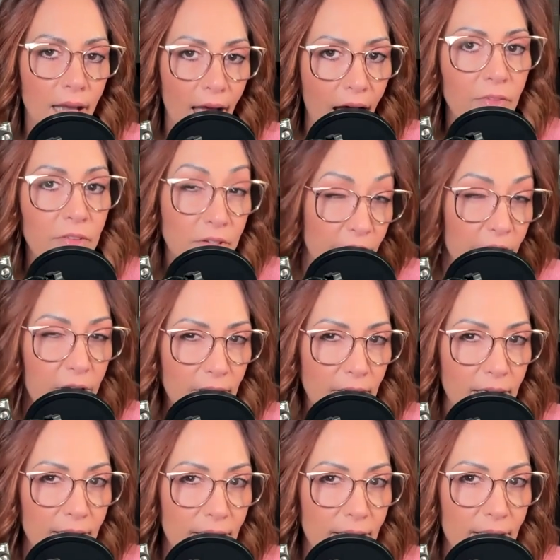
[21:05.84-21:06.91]
You have to feel
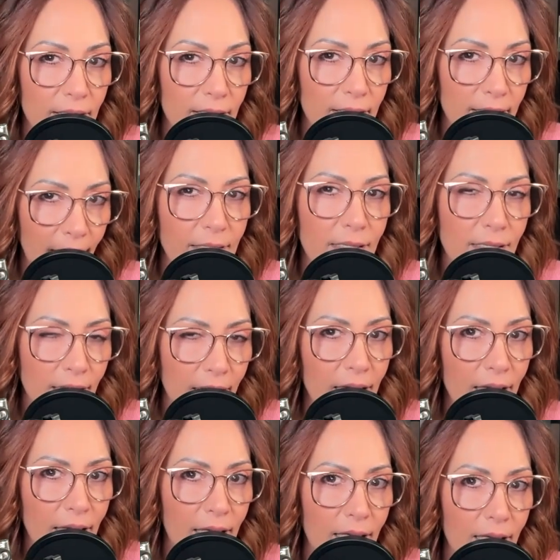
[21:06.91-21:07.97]
it. That's the
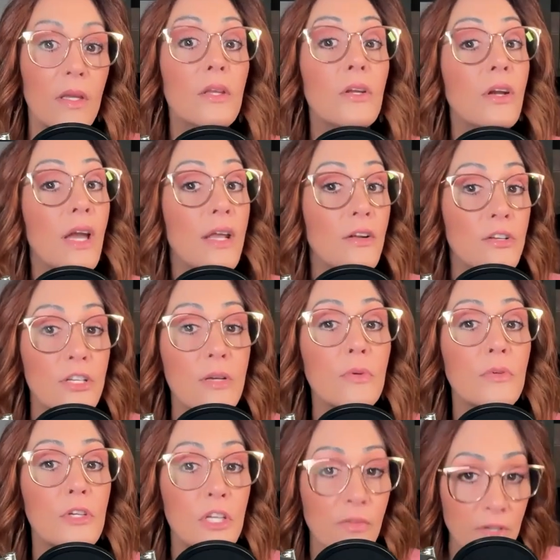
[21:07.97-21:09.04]
key. Your energy will
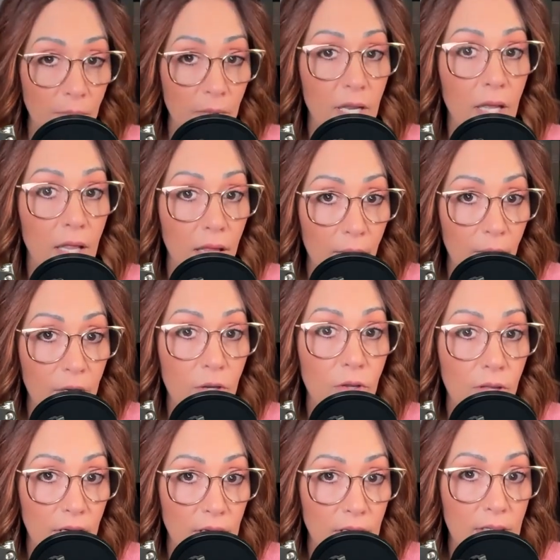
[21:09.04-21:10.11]
shift immediately when you do
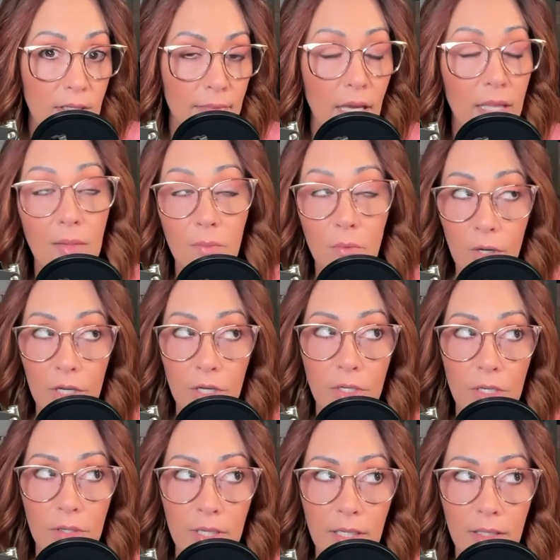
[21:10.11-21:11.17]
this. And the more you
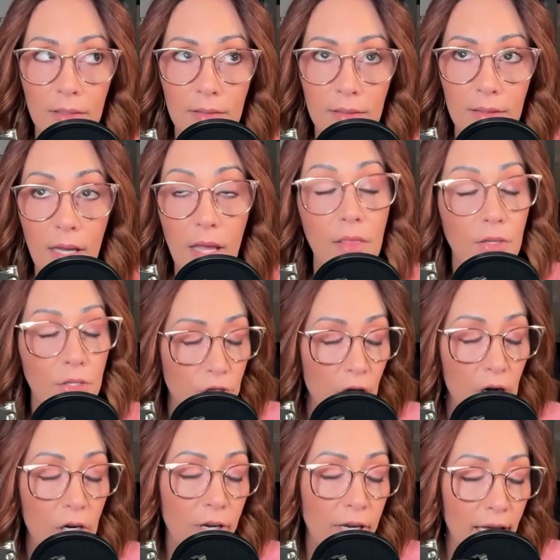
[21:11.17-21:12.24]
do it, the
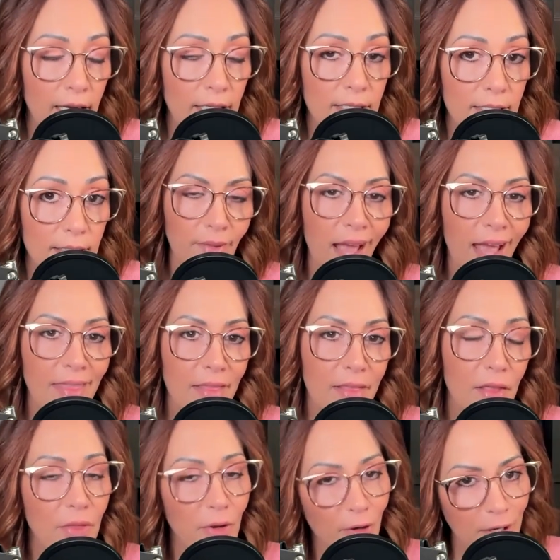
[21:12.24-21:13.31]
stronger it gets. And then the
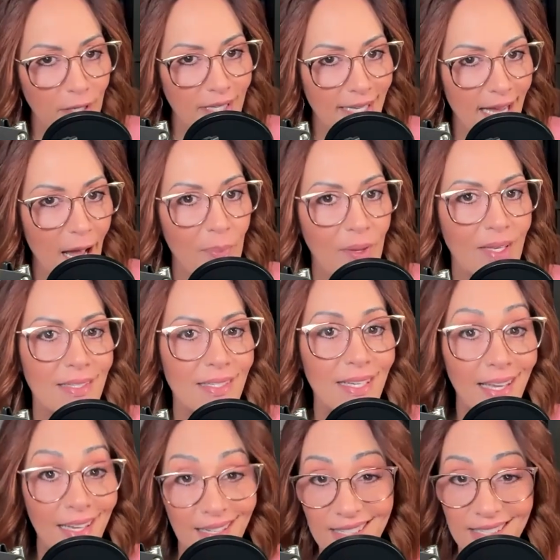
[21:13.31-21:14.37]
third step is to
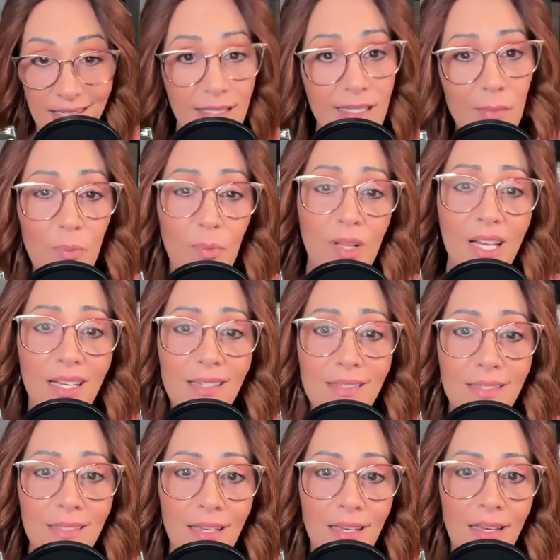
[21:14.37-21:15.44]
get a system in
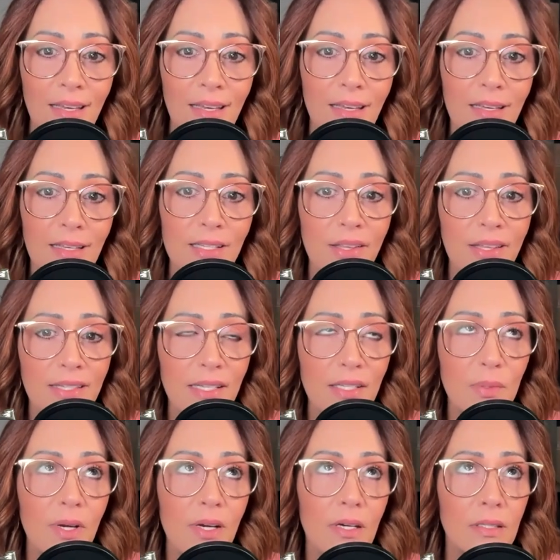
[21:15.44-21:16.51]
place. So this is
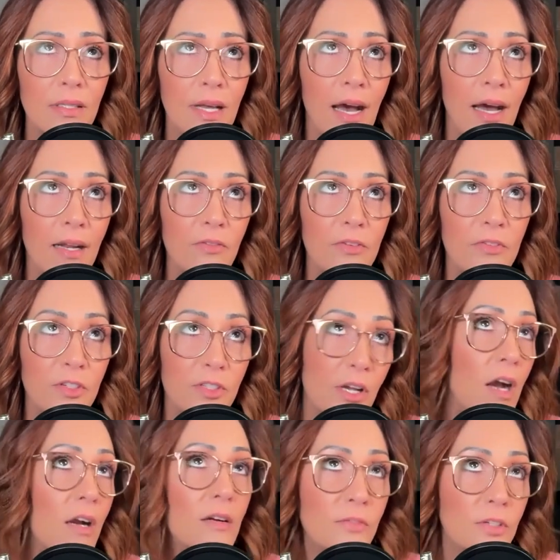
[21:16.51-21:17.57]
where a lot of
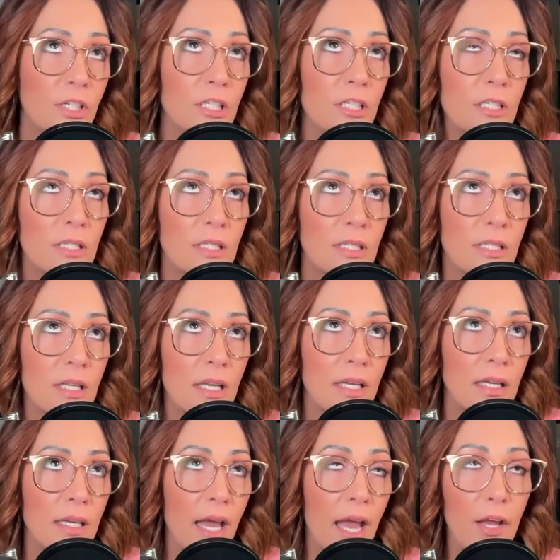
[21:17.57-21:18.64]
photographers
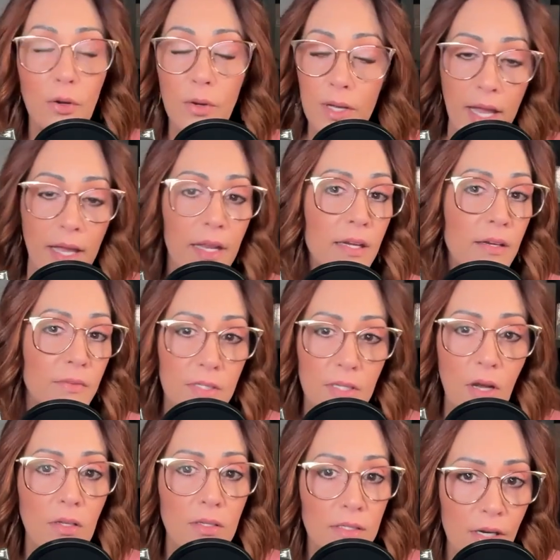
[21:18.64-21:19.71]
and creatives
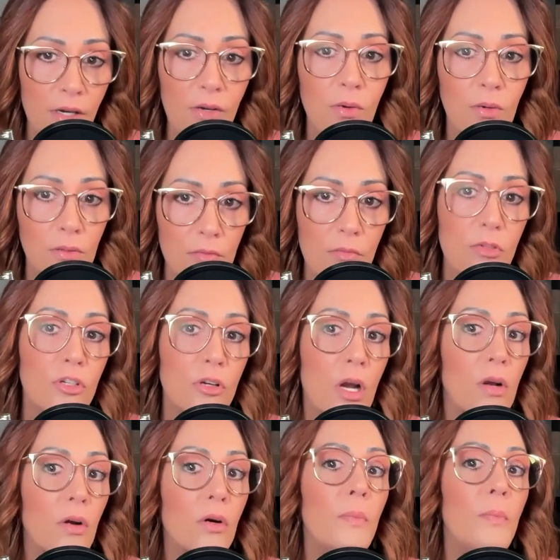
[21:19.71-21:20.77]
also
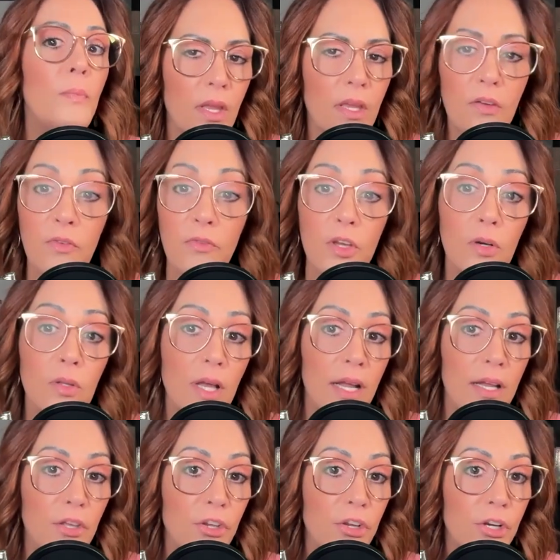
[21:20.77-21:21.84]
struggle. You feel
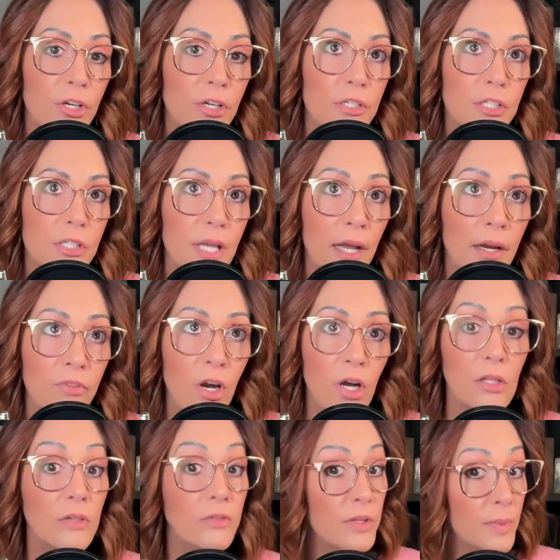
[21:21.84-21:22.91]
like you're just kind of
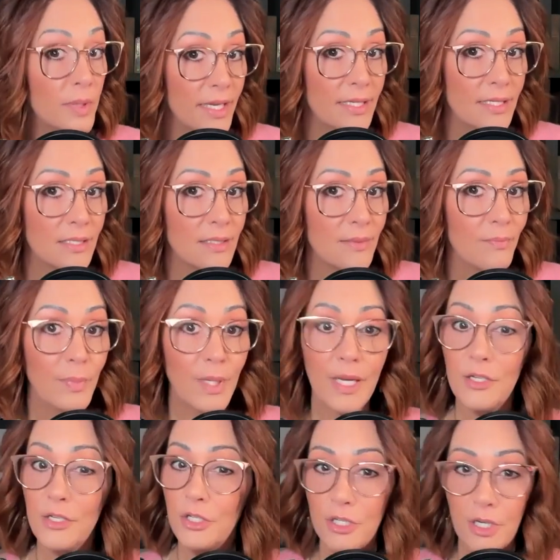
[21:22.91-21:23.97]
all over the place
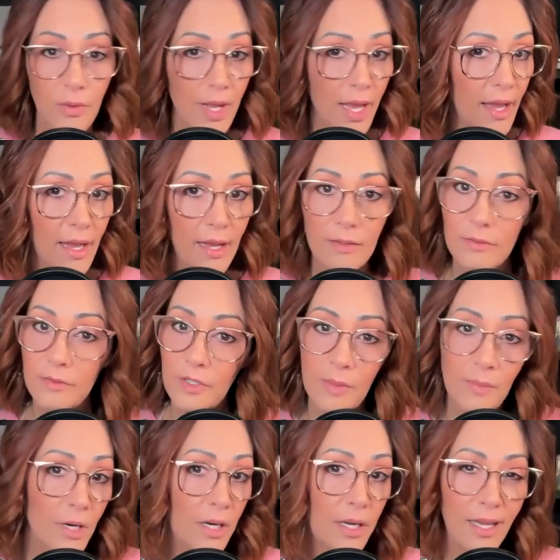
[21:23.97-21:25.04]
because you don't have a
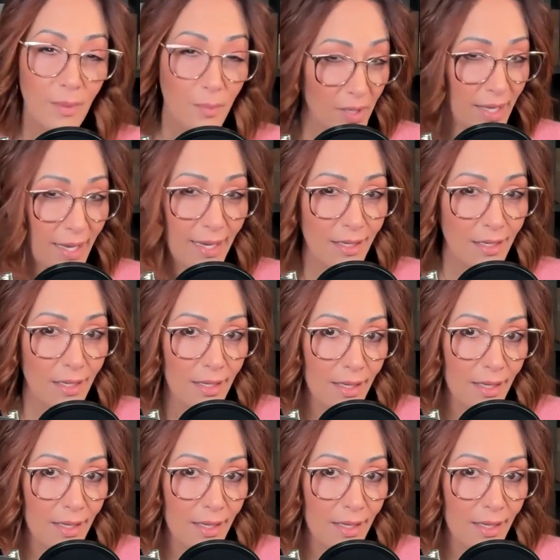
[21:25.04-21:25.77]
marketing plan.